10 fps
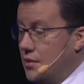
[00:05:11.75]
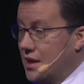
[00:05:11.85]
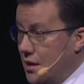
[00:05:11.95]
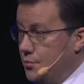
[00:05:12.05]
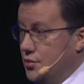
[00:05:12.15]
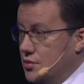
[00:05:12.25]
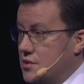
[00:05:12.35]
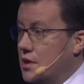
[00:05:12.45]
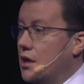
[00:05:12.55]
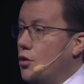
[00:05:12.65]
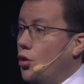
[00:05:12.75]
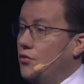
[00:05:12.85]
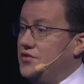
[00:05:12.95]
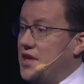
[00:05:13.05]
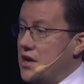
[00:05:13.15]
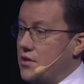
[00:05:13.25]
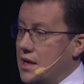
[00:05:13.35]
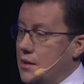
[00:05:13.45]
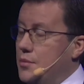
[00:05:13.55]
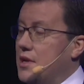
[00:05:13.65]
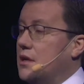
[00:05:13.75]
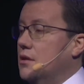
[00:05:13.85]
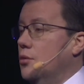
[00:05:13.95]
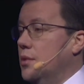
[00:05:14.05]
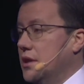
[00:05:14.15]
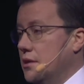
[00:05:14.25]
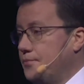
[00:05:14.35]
campus of their company globally.